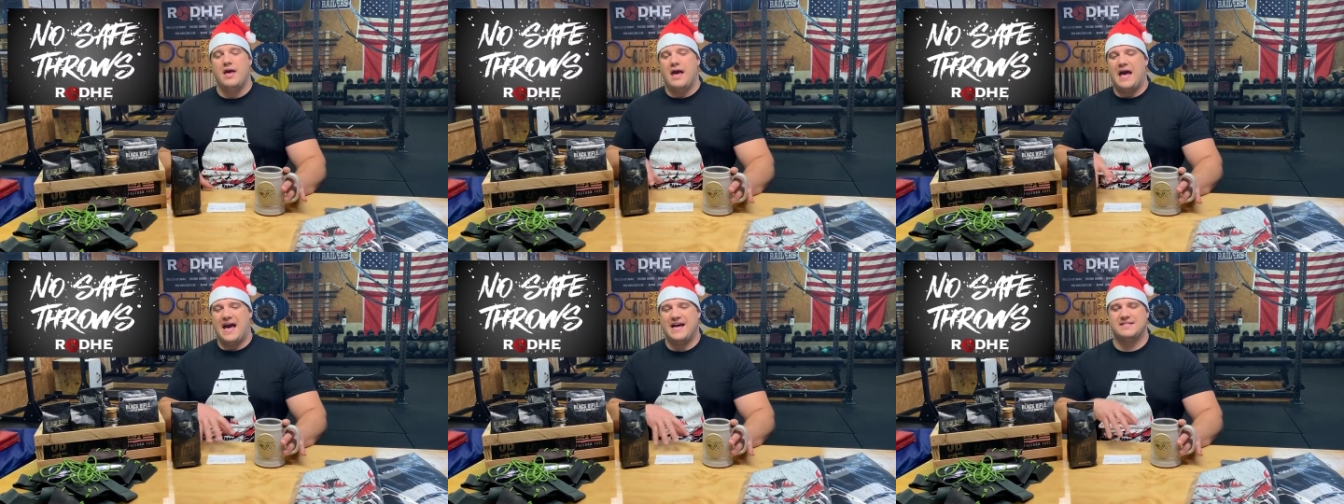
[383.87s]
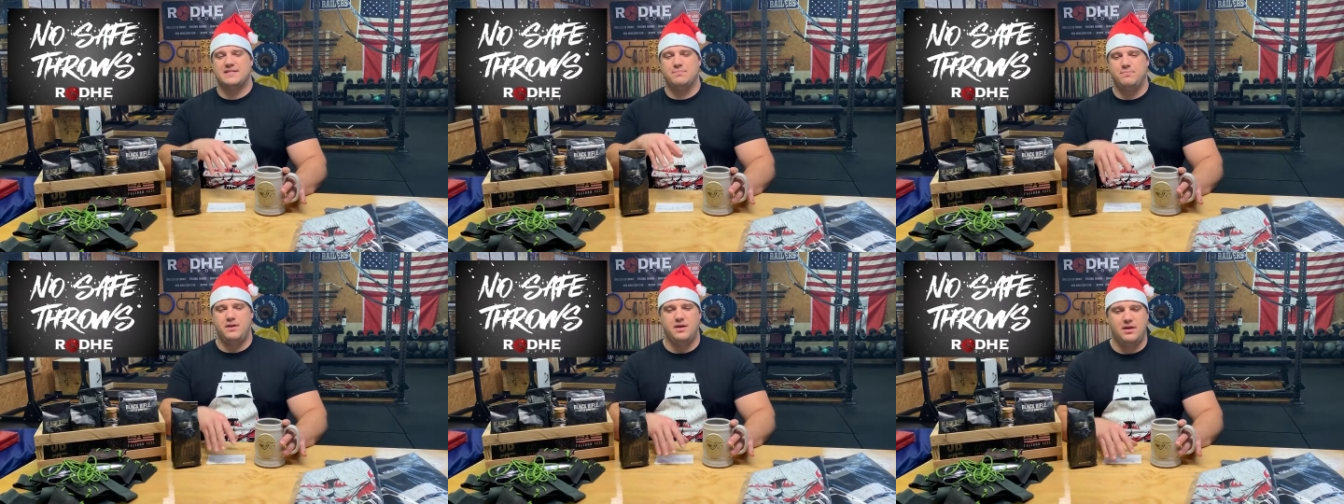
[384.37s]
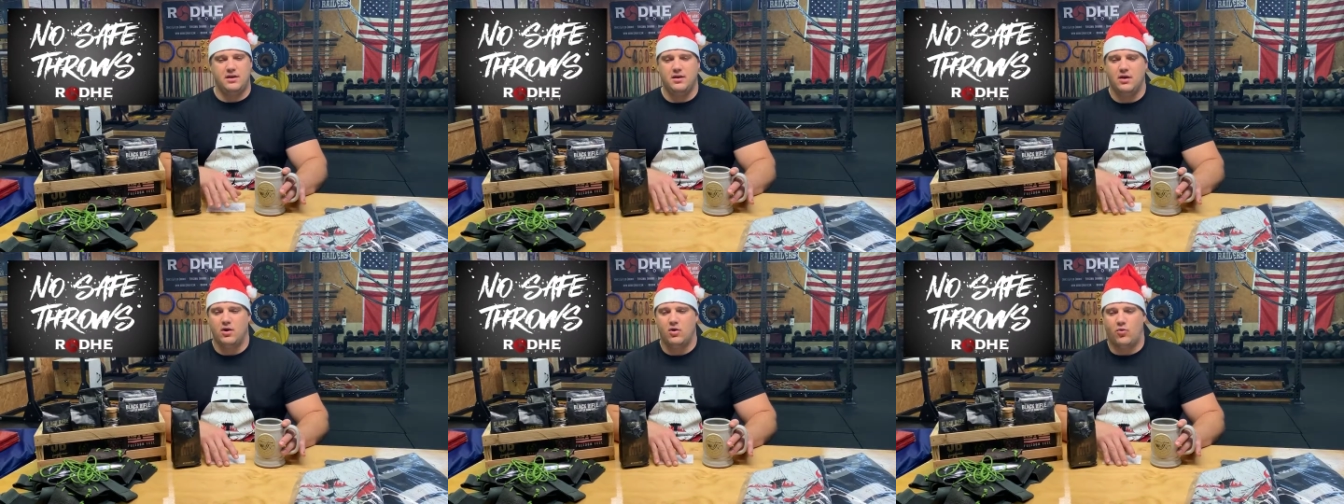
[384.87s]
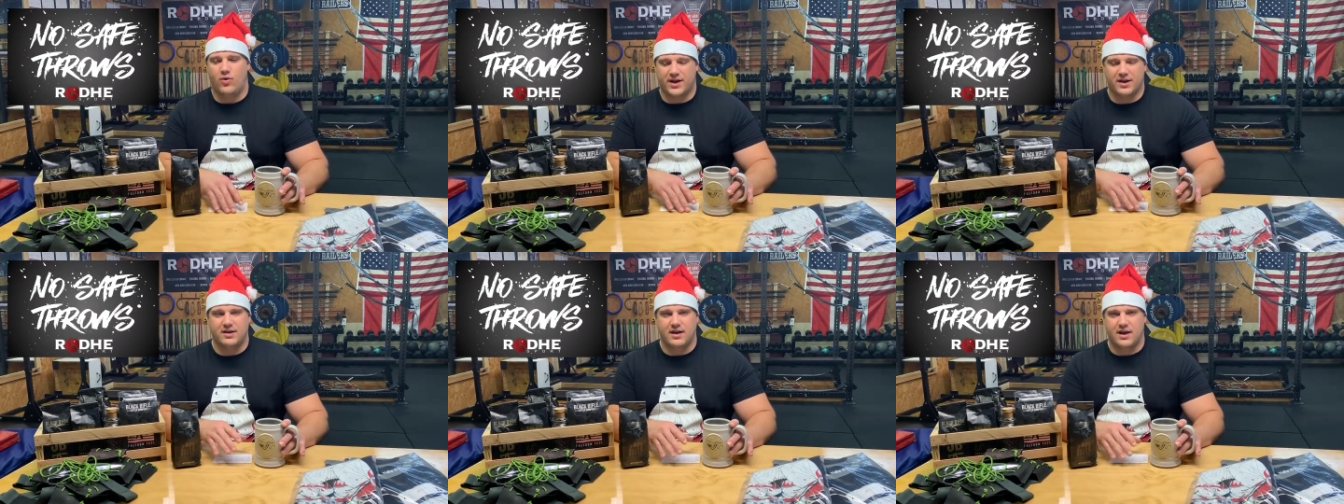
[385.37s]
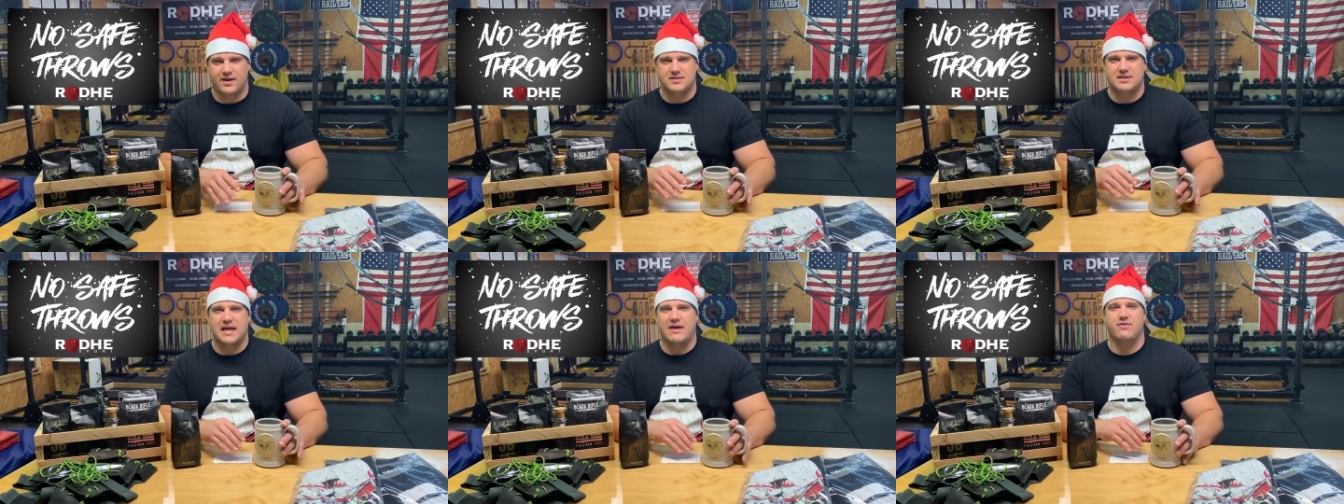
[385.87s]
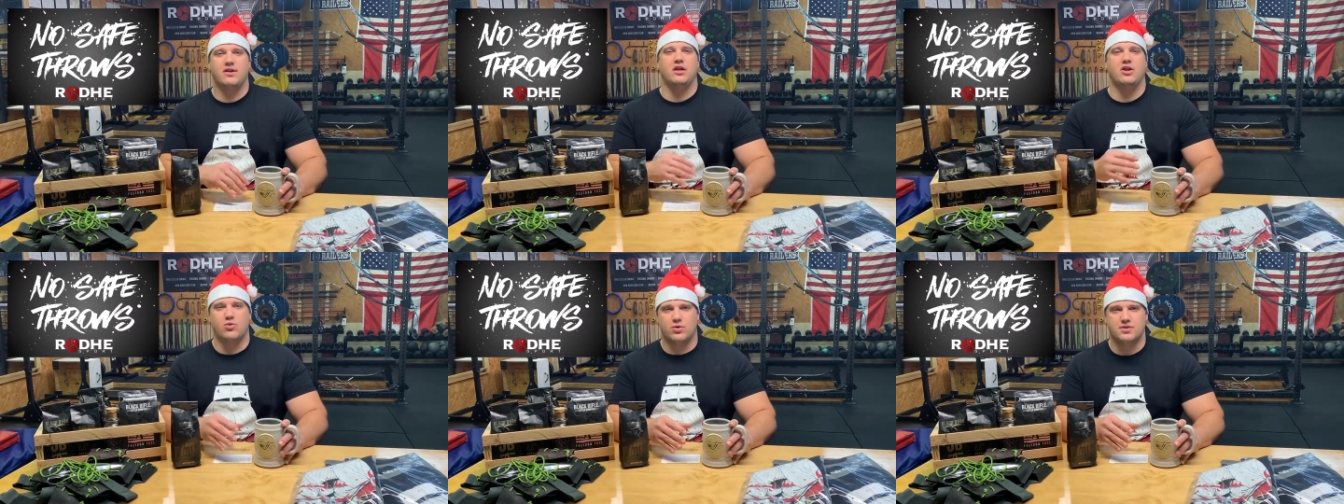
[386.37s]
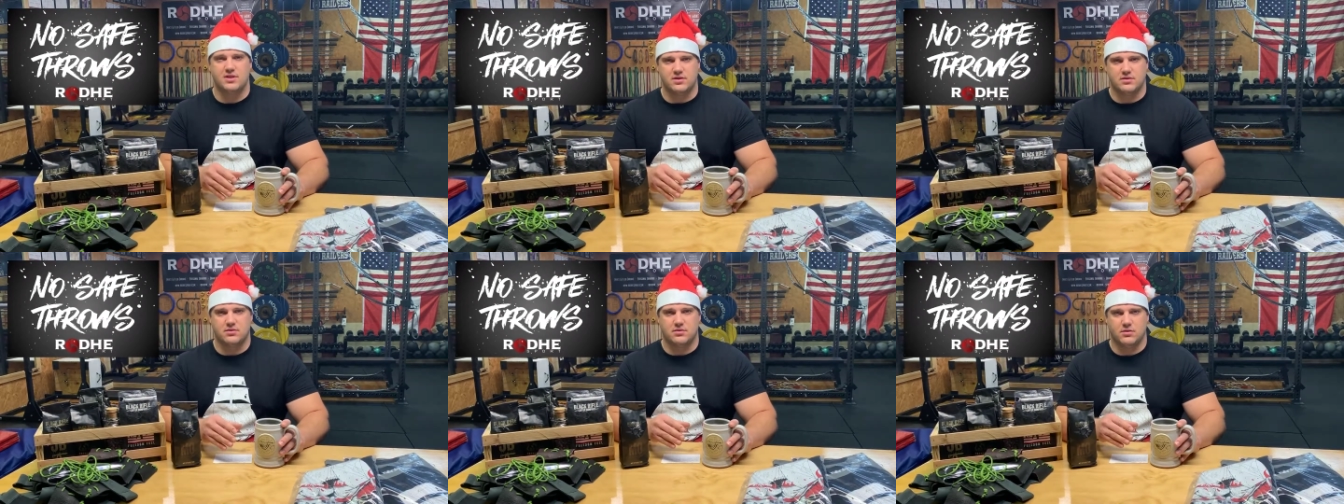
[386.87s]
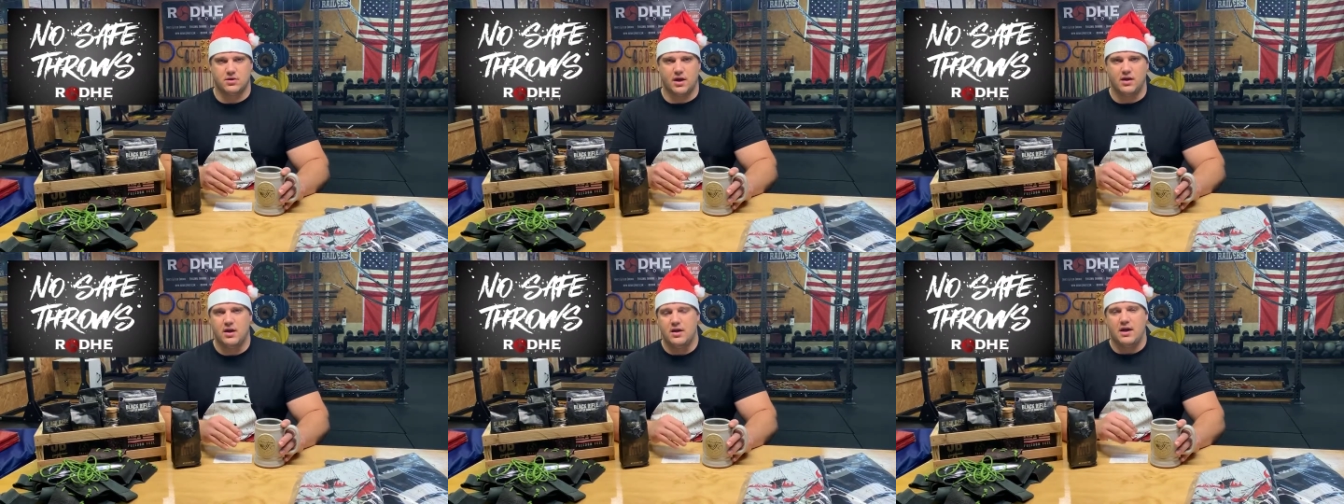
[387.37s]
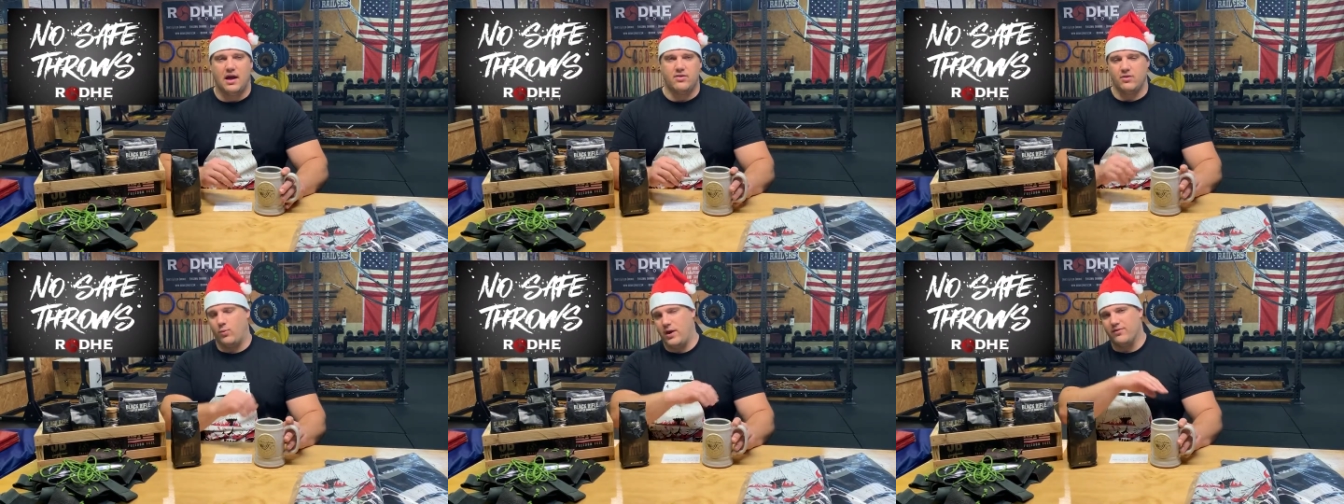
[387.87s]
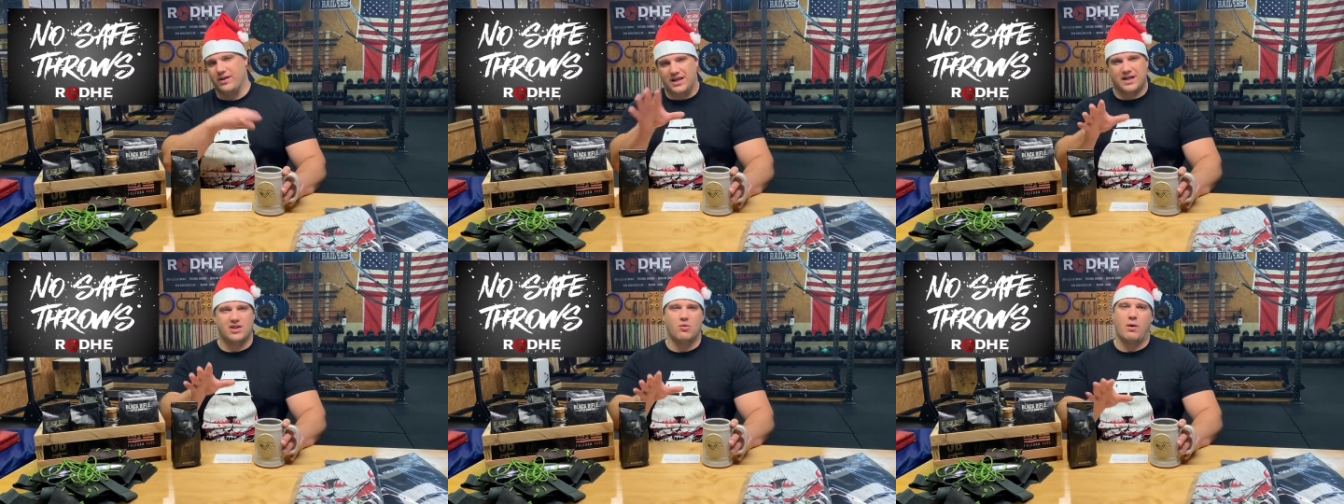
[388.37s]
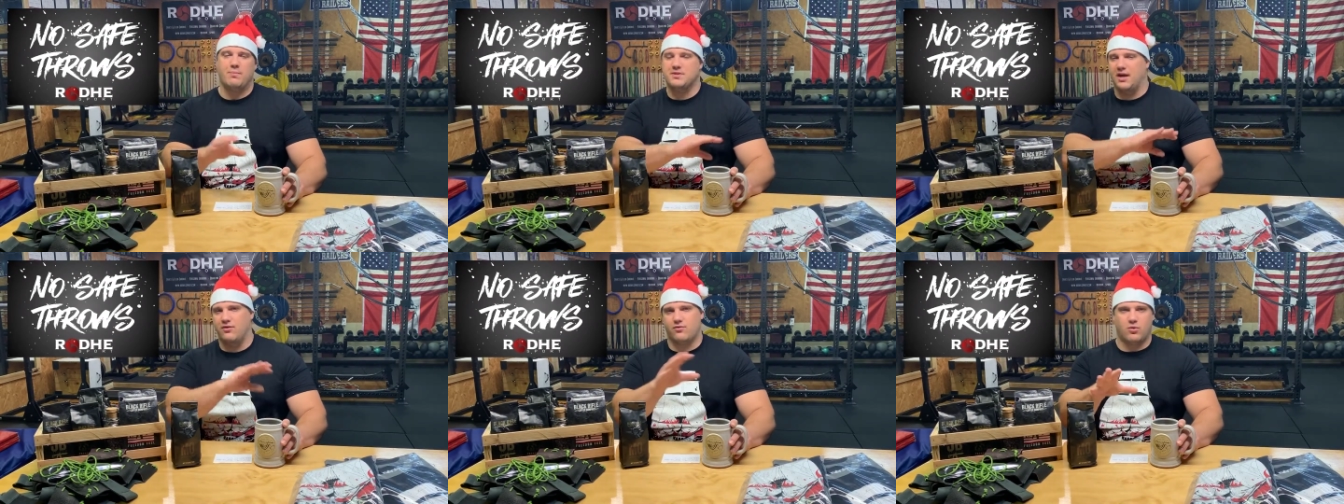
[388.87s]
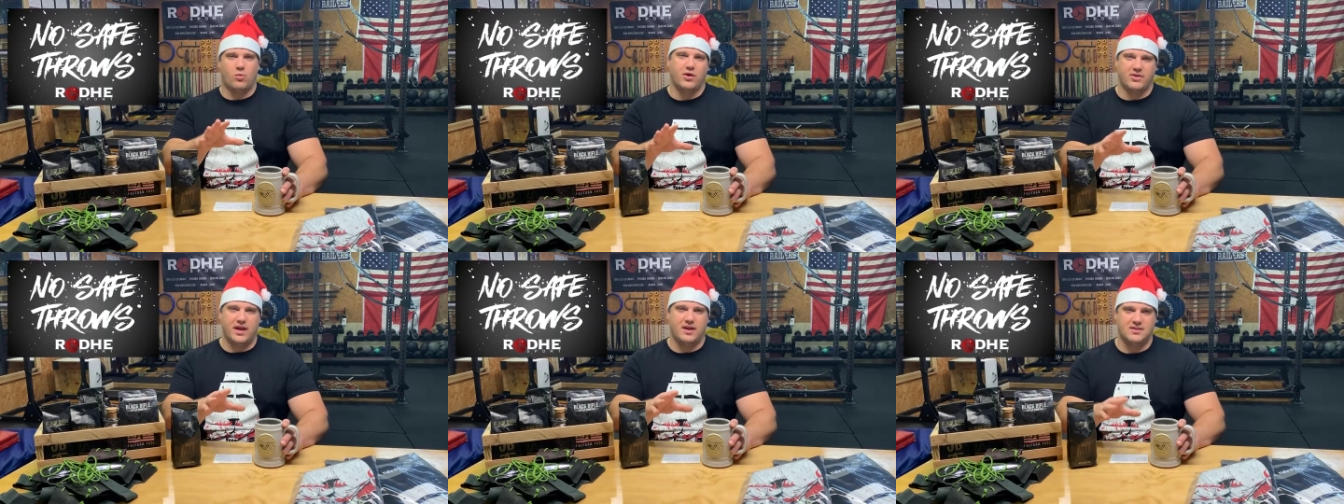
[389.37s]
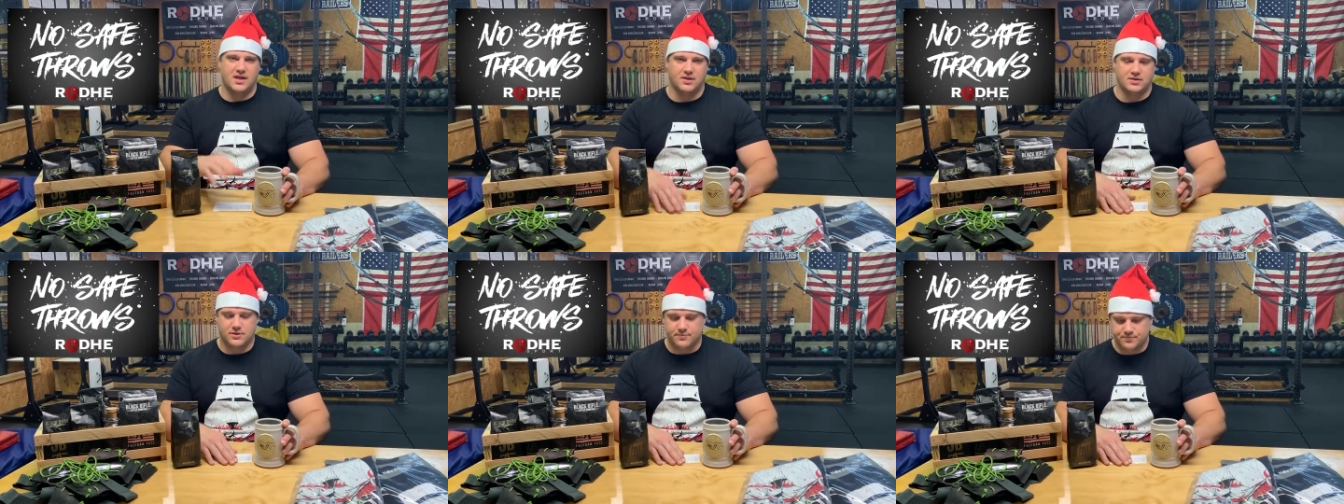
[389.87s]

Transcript: has to be recognized as having an indoor season, okay? And we have a link on the website for what that entails.